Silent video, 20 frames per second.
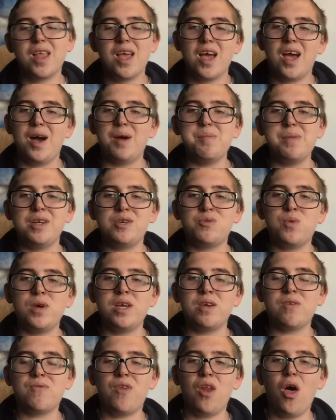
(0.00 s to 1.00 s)
a
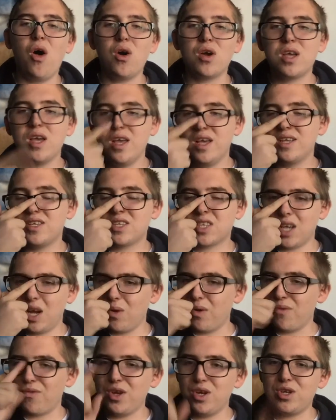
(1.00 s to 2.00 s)
midweek vlog. So
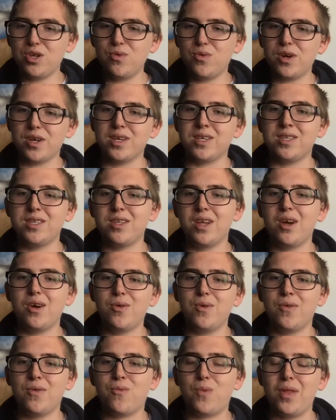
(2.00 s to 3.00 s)
if you do want to
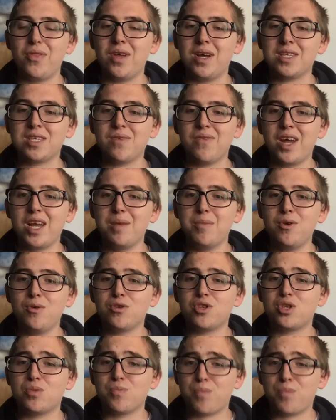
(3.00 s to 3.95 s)
know if when that's available,